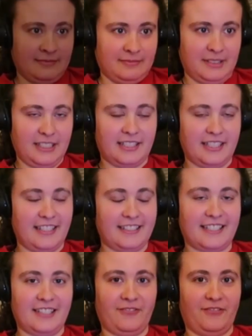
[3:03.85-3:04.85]
Must say
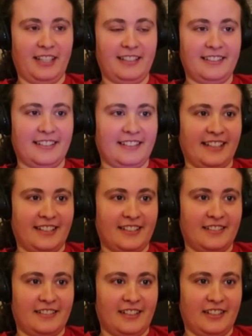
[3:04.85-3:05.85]
it's convenient
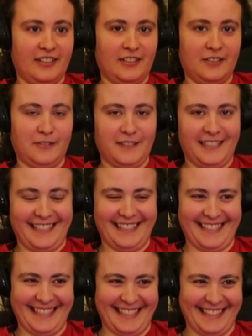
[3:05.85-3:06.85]
that, you know,
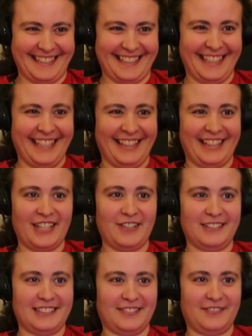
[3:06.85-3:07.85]

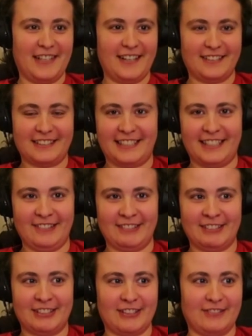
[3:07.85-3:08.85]
there was a fire
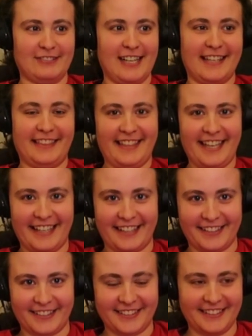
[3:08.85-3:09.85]
extinguisher right
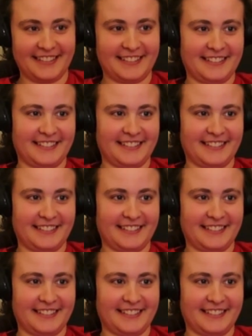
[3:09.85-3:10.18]
there.